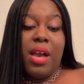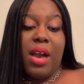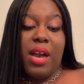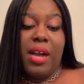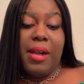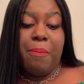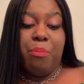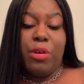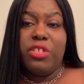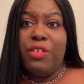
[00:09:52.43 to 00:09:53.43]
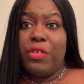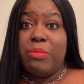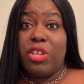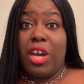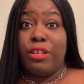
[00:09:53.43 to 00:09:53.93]
mostly from
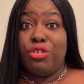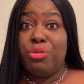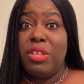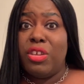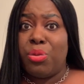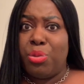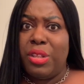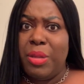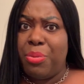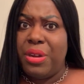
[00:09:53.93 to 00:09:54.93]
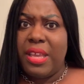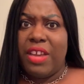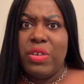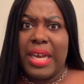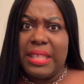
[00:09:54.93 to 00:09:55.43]
Dollar Tree. They're really pretty.
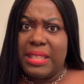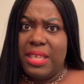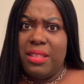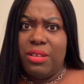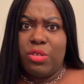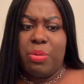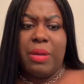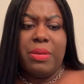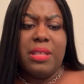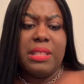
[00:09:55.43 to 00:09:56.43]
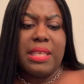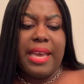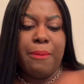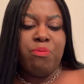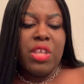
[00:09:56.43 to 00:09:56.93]
Have you guys seen those pumpkins?
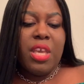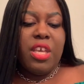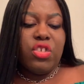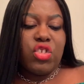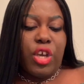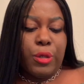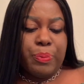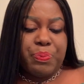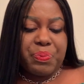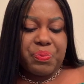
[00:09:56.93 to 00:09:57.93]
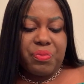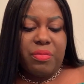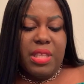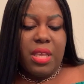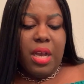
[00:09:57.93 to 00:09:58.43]
Yeah. So
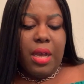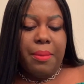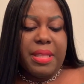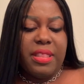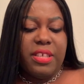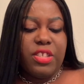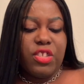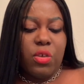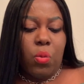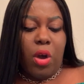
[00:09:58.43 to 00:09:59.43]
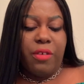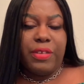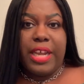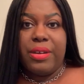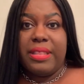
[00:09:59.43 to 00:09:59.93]
this is the
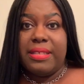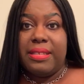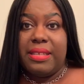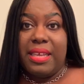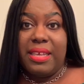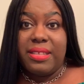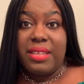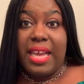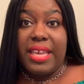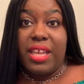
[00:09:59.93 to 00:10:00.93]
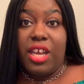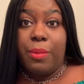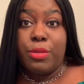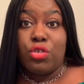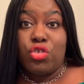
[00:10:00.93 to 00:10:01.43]
wallflower. This does light
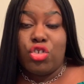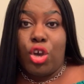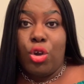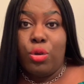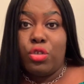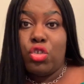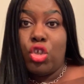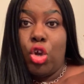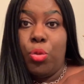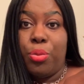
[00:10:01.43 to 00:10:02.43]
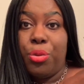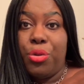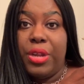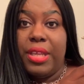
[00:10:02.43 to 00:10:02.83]
up so pretty,